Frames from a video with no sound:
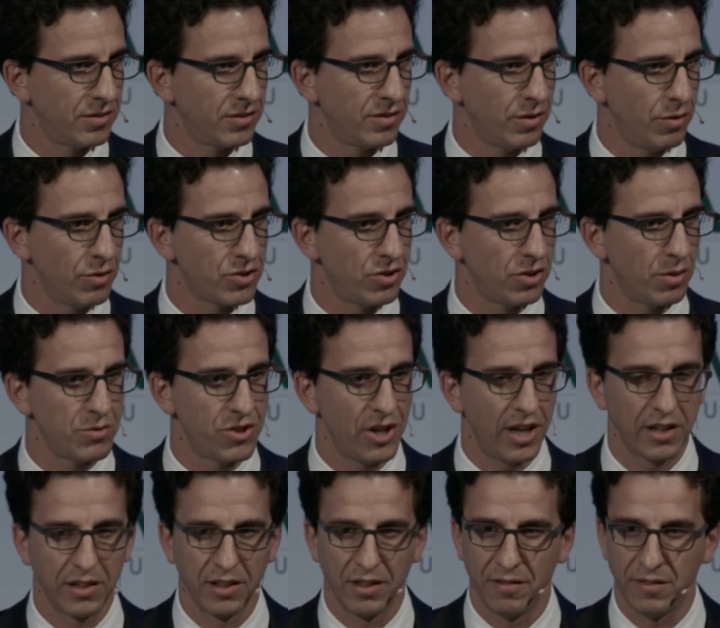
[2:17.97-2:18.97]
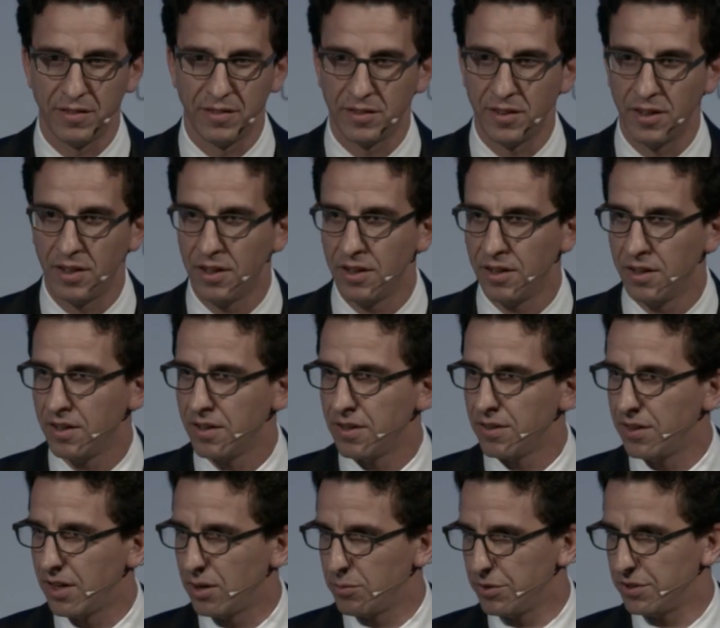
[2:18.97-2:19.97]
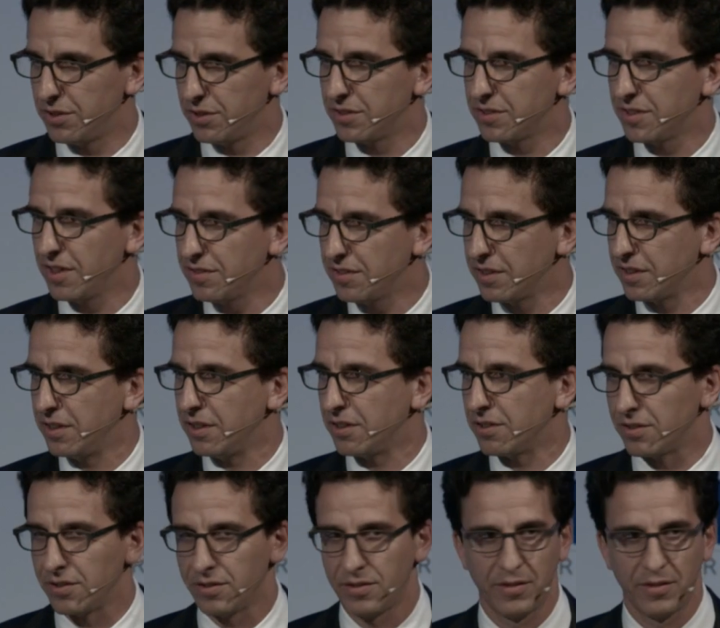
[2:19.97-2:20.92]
social objectives that we're discussing here.